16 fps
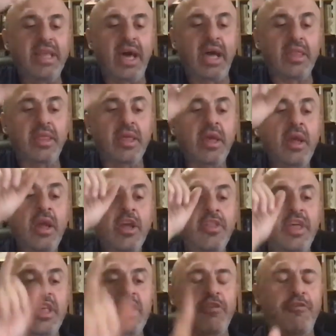death.
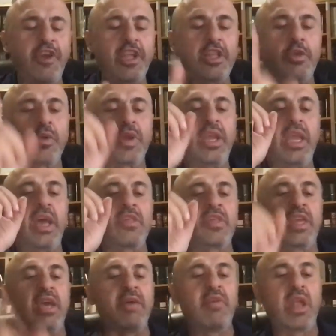This victory he
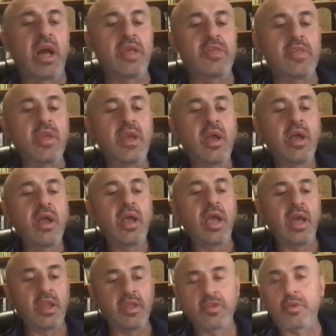has given us
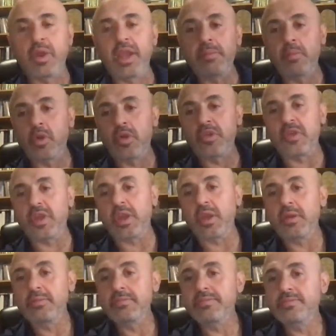and his great
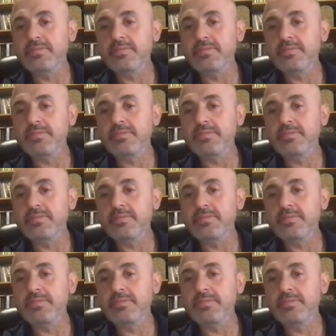mercy.